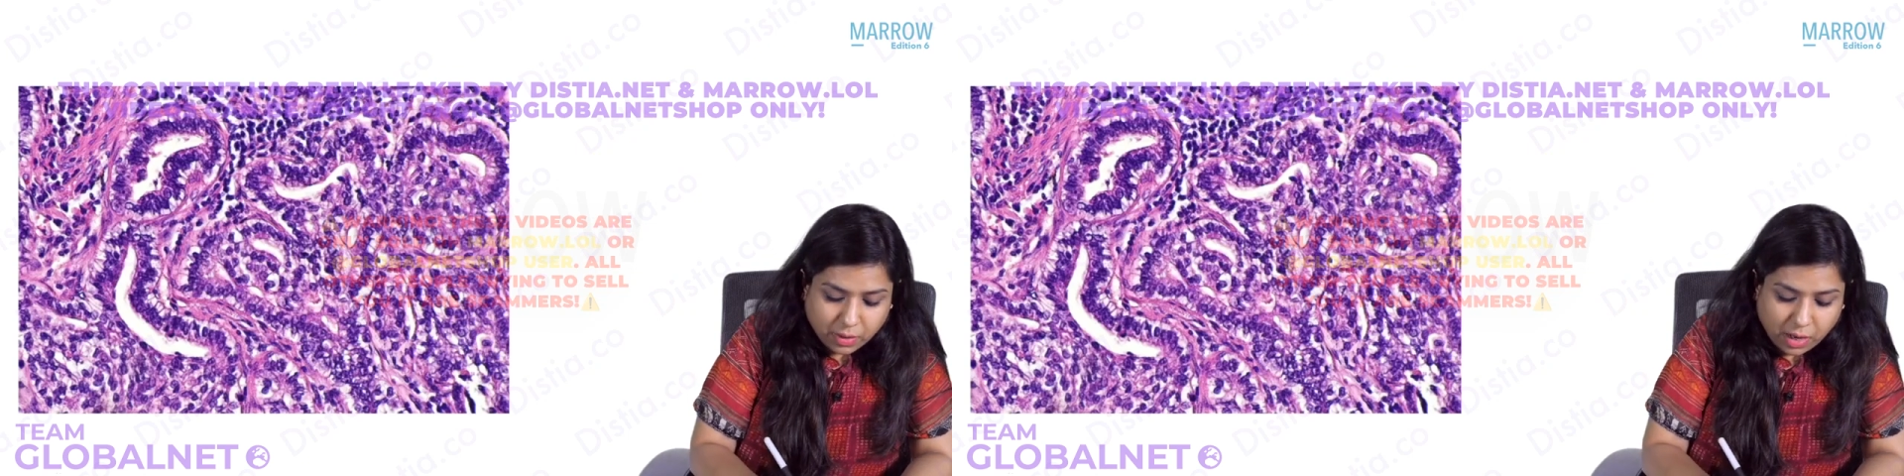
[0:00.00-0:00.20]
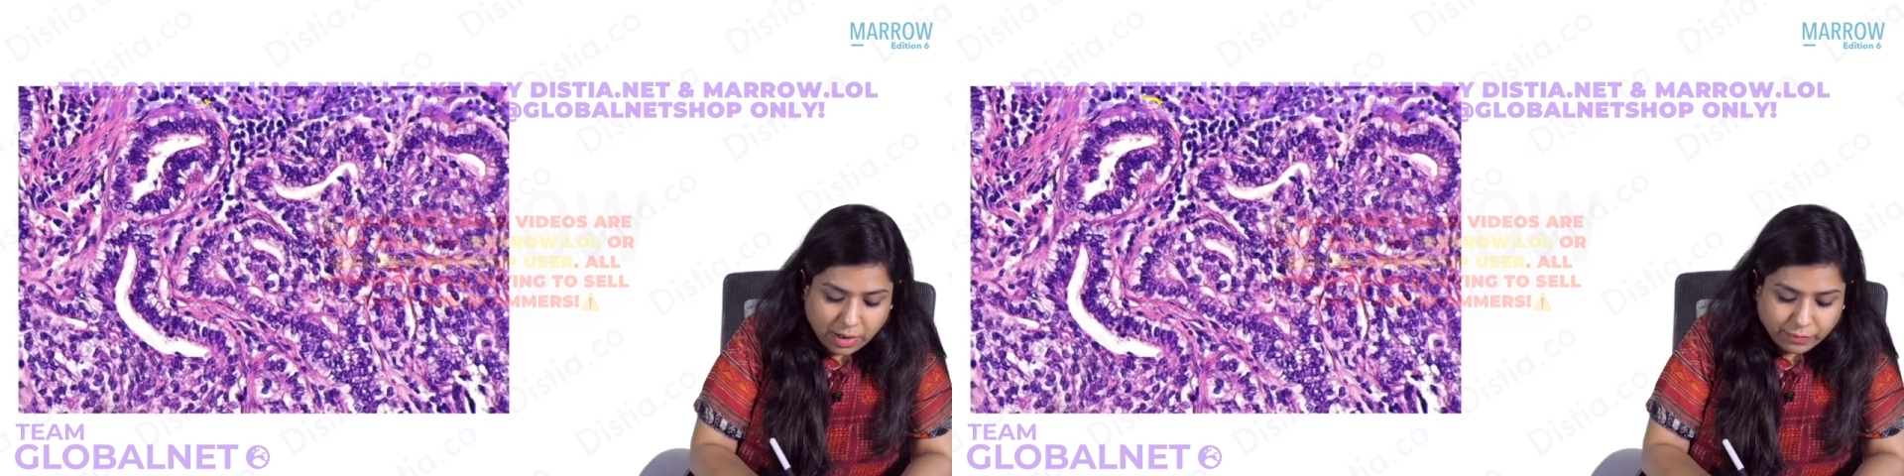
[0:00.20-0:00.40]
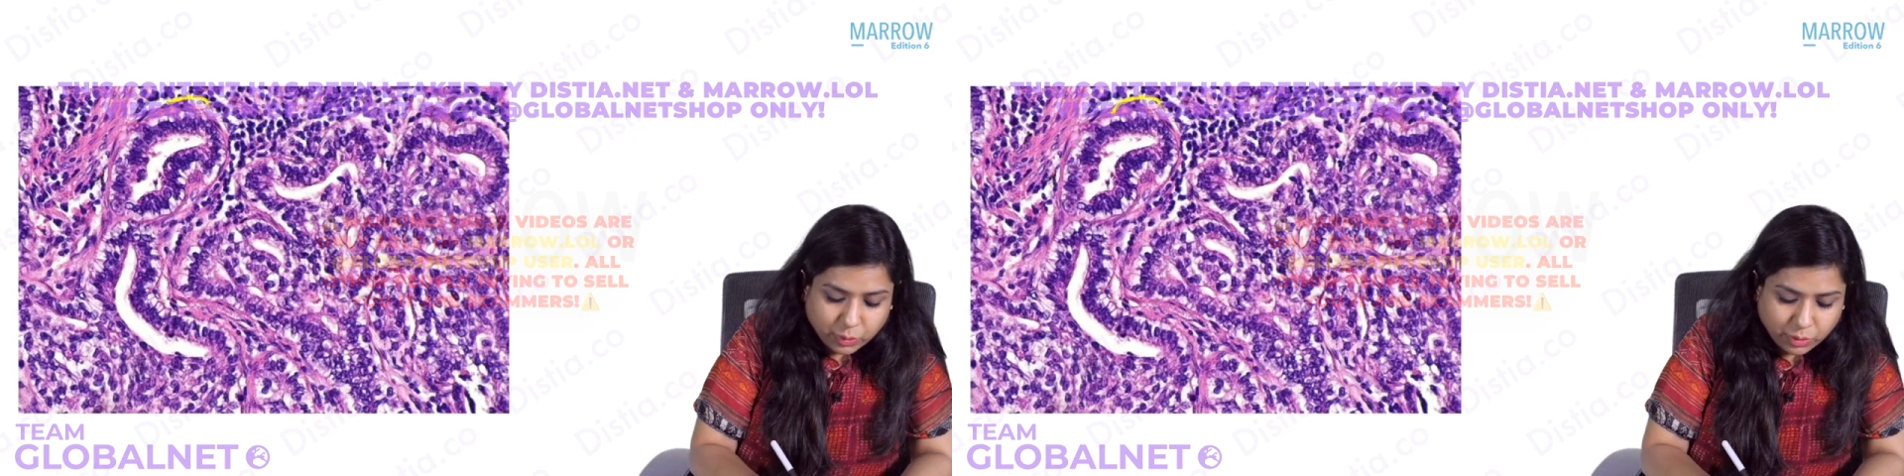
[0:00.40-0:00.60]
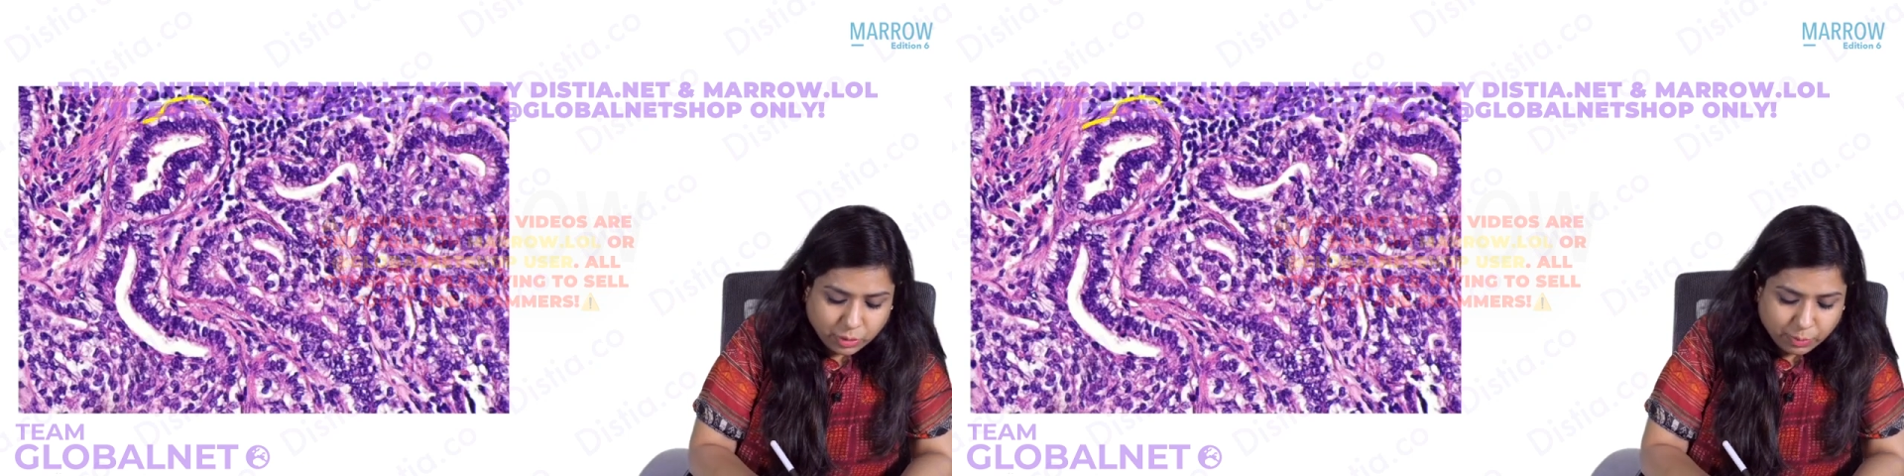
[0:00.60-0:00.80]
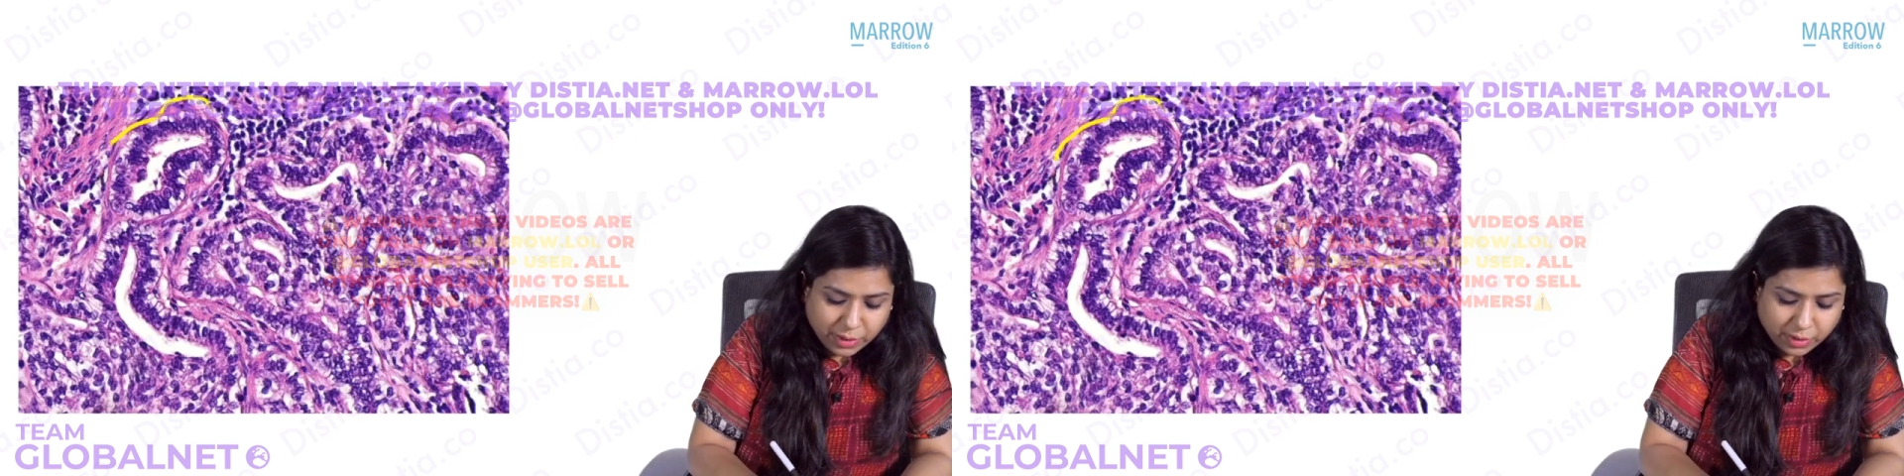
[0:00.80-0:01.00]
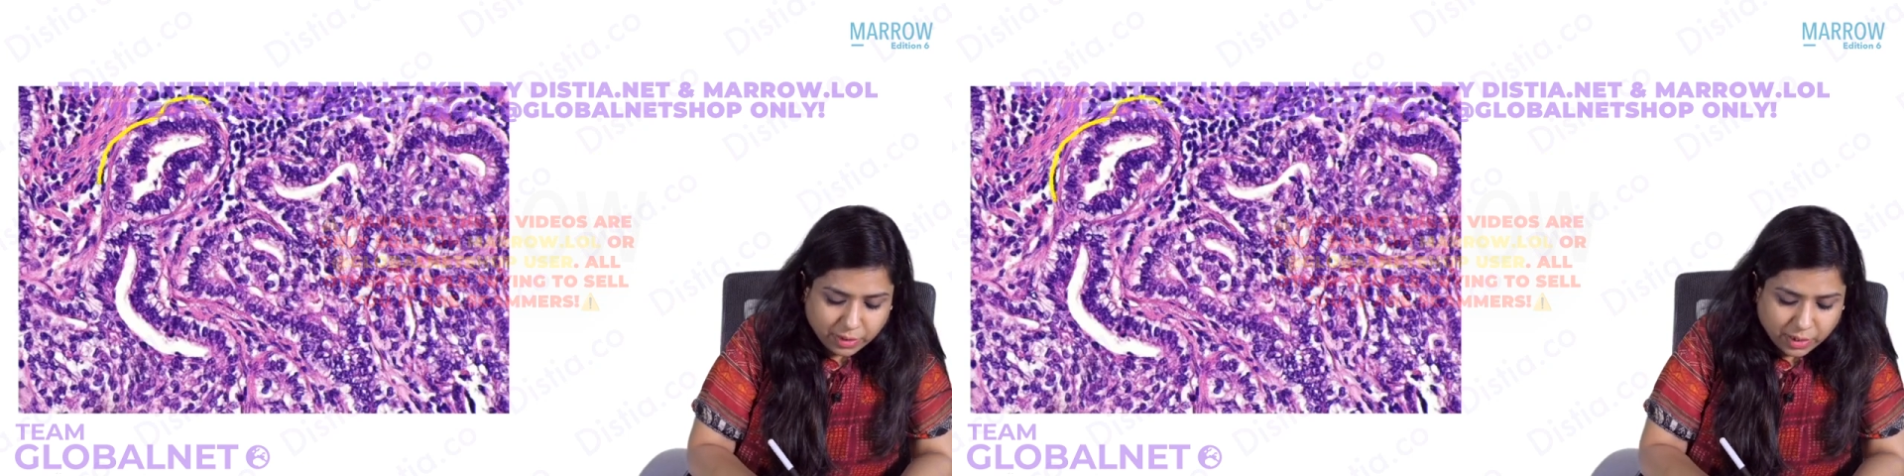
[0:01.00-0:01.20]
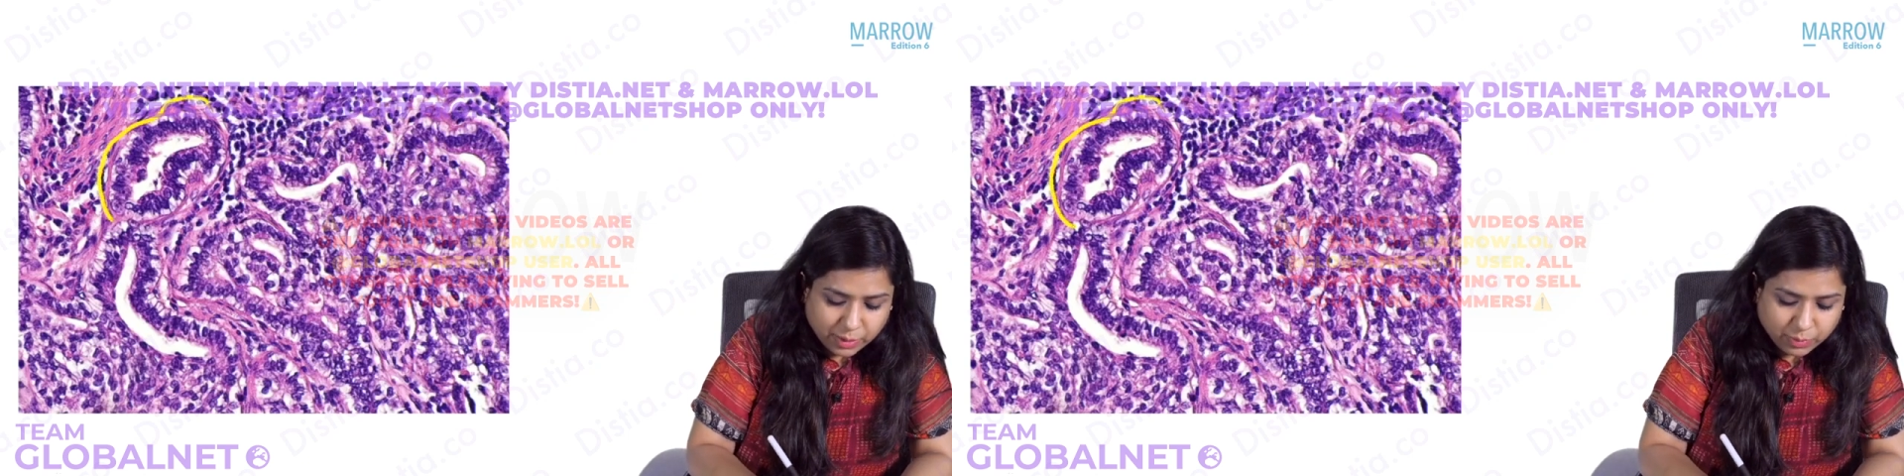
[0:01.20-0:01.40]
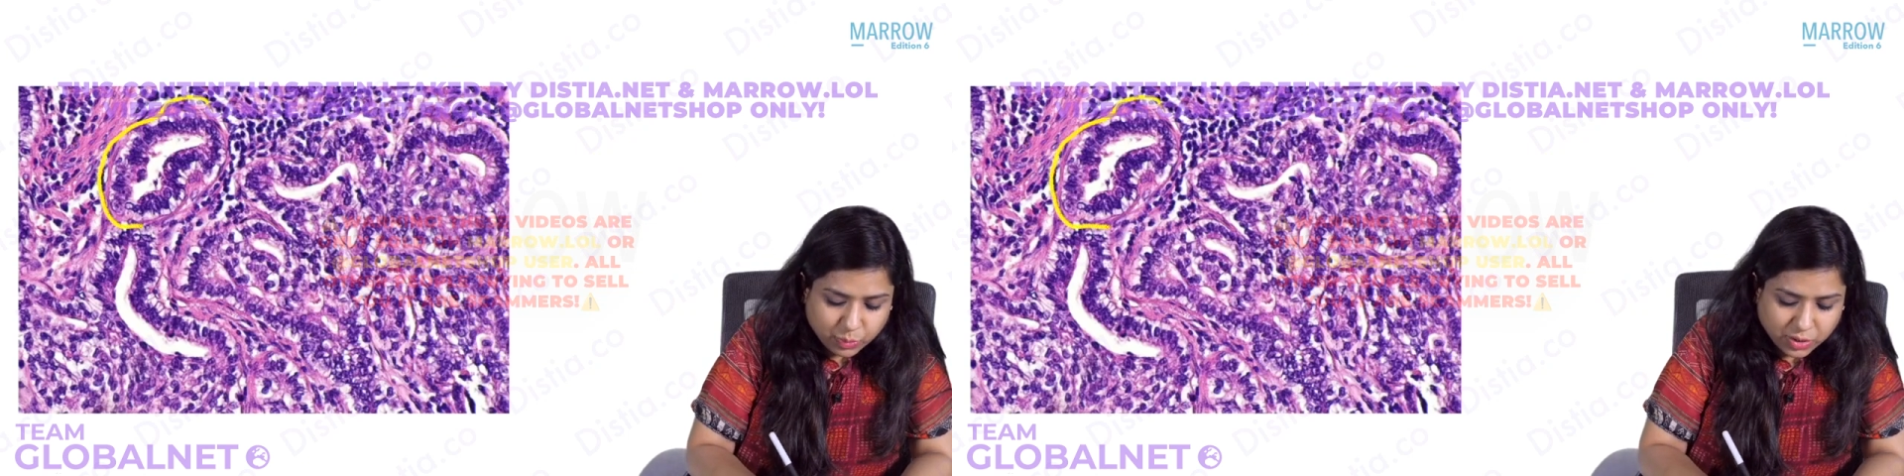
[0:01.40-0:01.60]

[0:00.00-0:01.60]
I've told you many times,